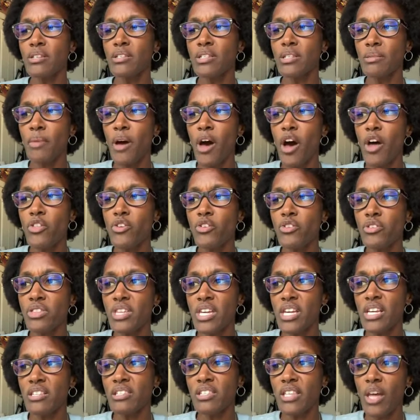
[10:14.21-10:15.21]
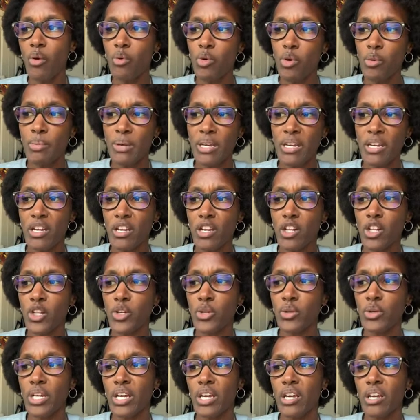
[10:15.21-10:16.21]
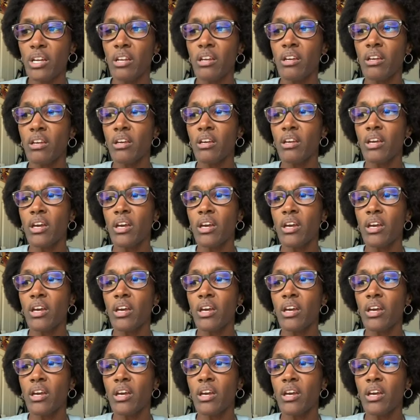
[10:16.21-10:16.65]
Some other things that will be included,